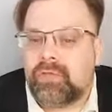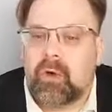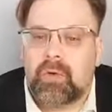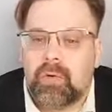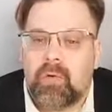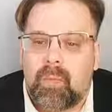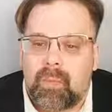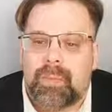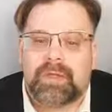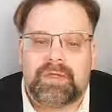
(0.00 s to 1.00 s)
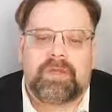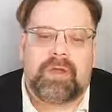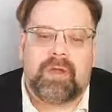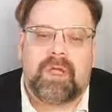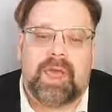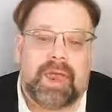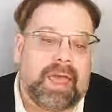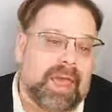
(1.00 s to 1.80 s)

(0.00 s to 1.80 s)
total military and